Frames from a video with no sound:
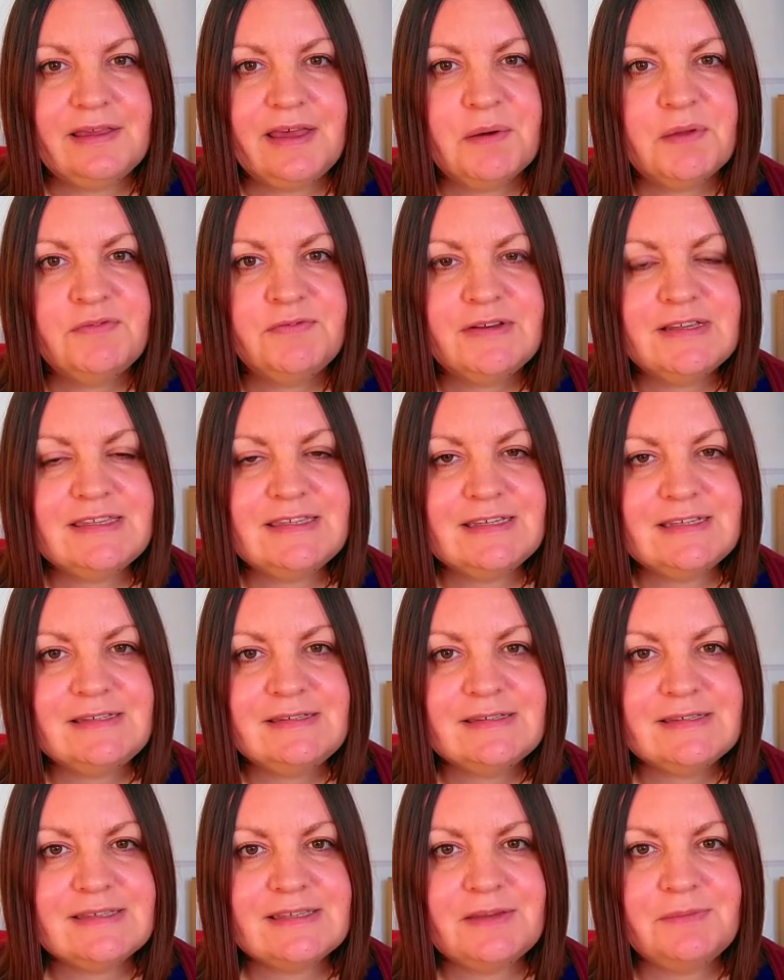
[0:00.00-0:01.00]
However, it
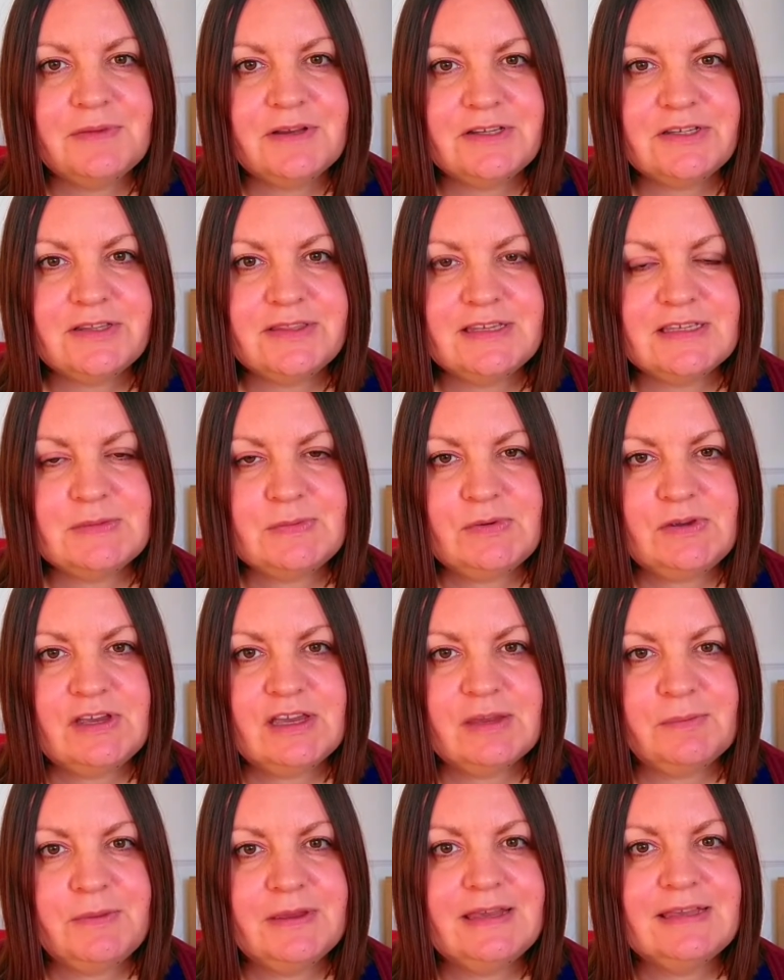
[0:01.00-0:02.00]
didn't so much in this
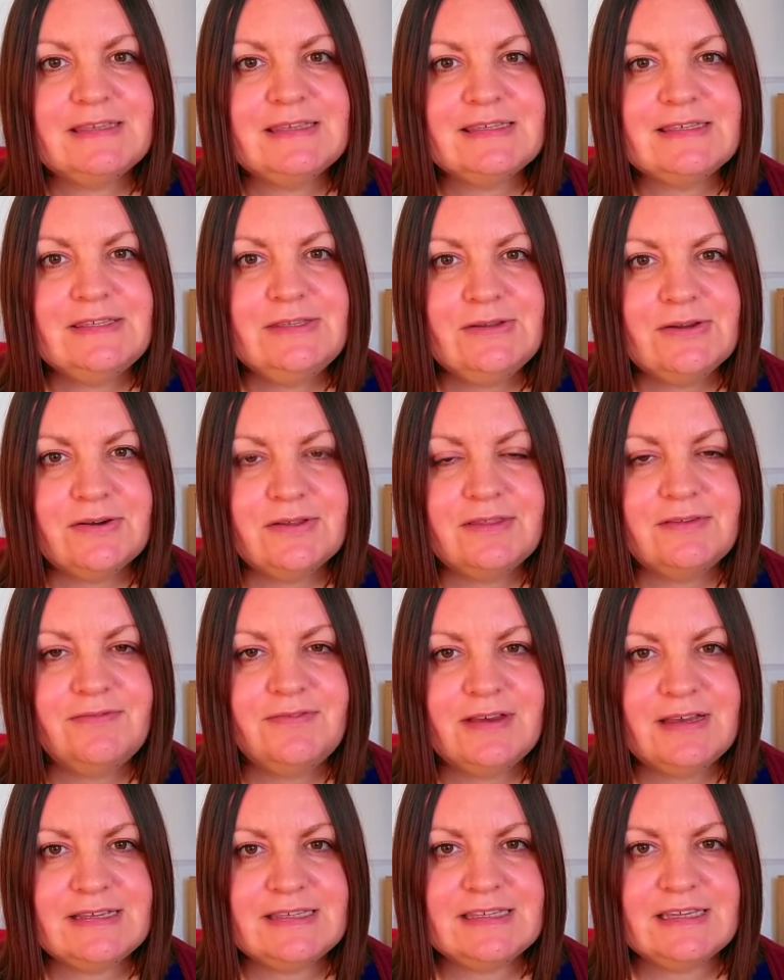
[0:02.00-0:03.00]
book because it's not the
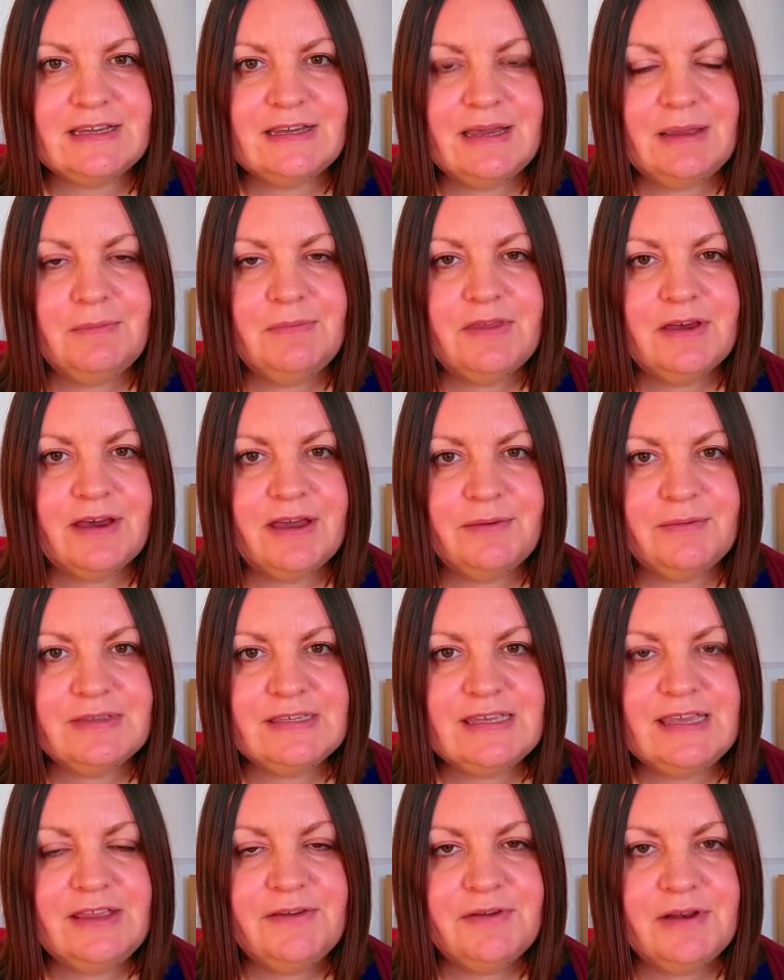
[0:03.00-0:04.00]
first time that I
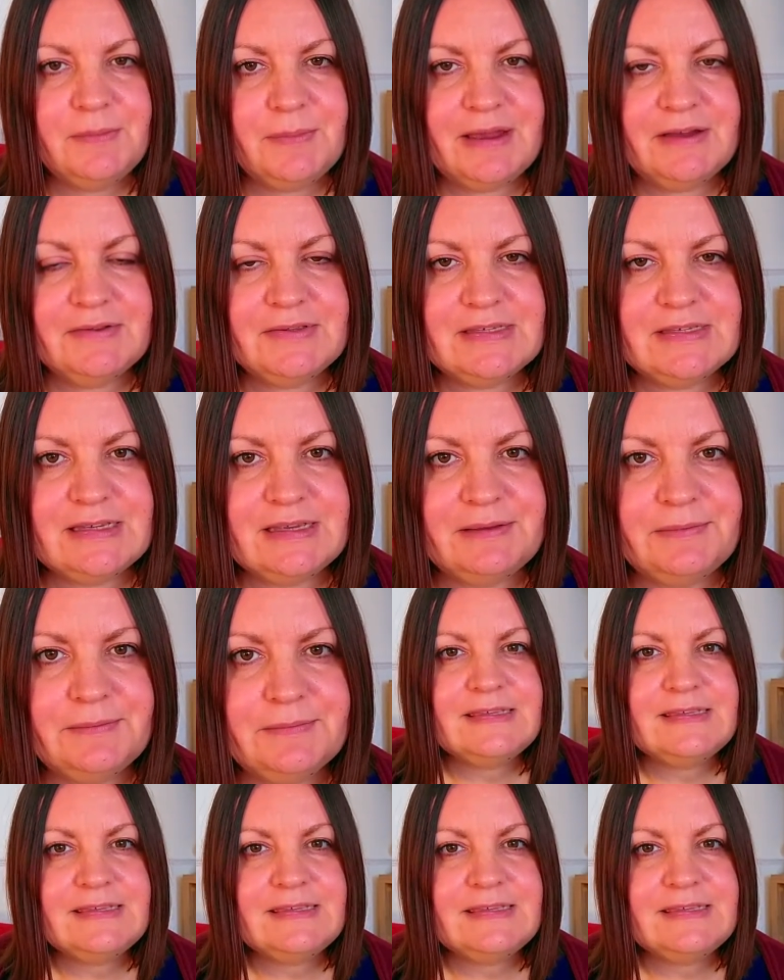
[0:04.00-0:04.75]
was hearing about it.